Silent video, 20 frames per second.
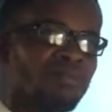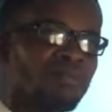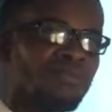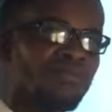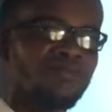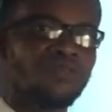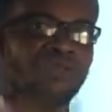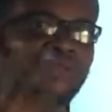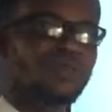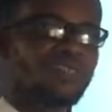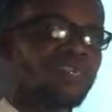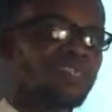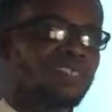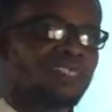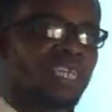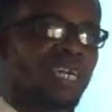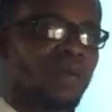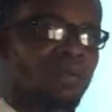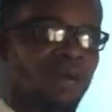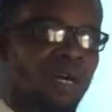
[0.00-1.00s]

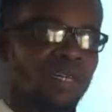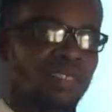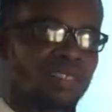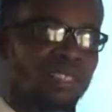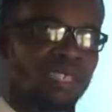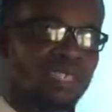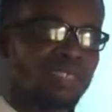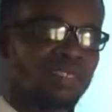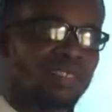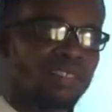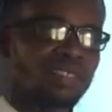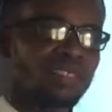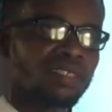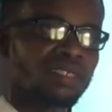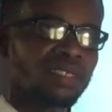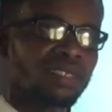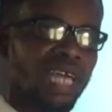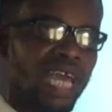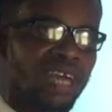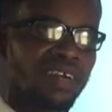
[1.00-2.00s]
furious about it
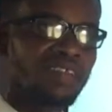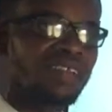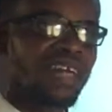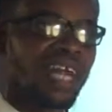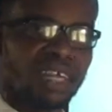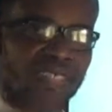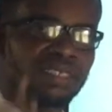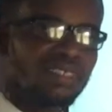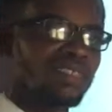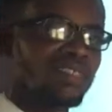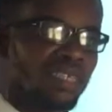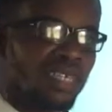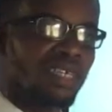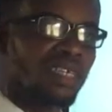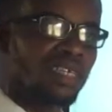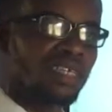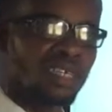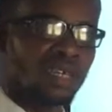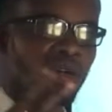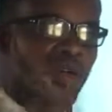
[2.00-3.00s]
and rant
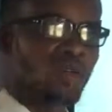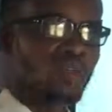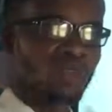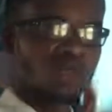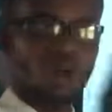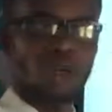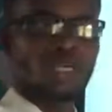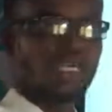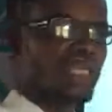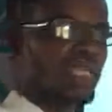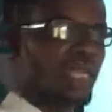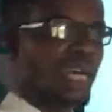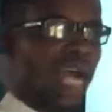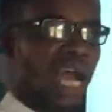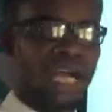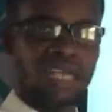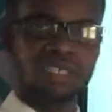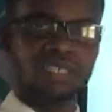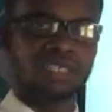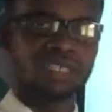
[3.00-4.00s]
or talk
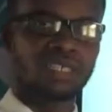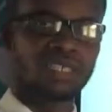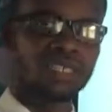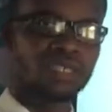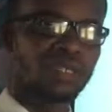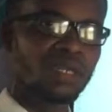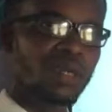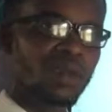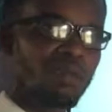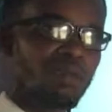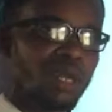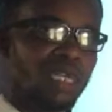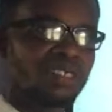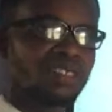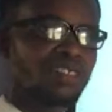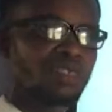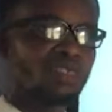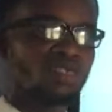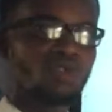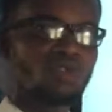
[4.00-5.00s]
harshly, but
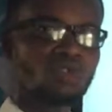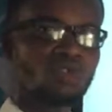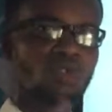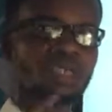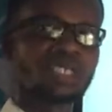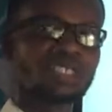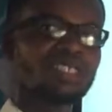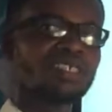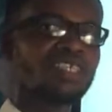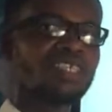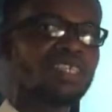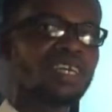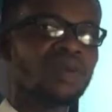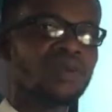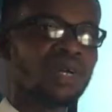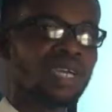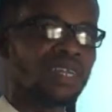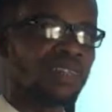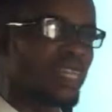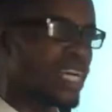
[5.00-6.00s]
do it in a
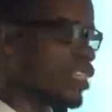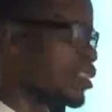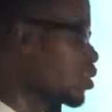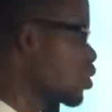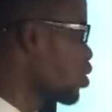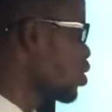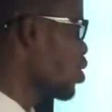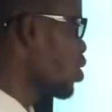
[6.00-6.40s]
way that